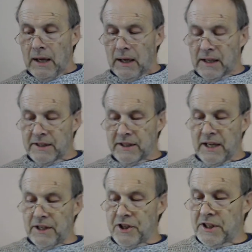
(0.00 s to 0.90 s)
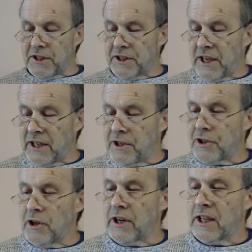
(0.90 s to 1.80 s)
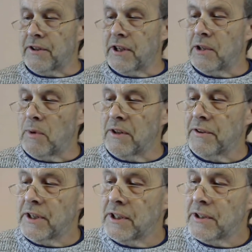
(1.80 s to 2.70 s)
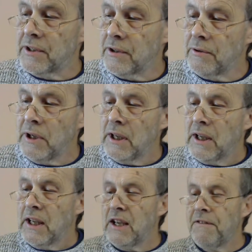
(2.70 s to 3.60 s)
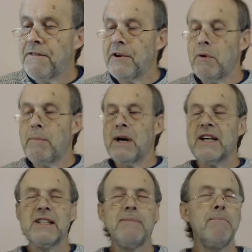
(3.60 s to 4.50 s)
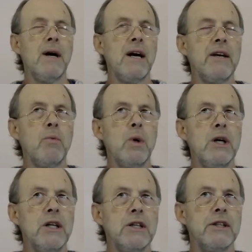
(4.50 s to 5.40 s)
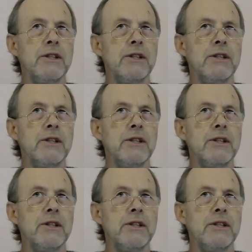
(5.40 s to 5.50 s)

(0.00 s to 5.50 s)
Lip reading: As I say, Jesus said in John 8, 31, 32, if you abide in my word,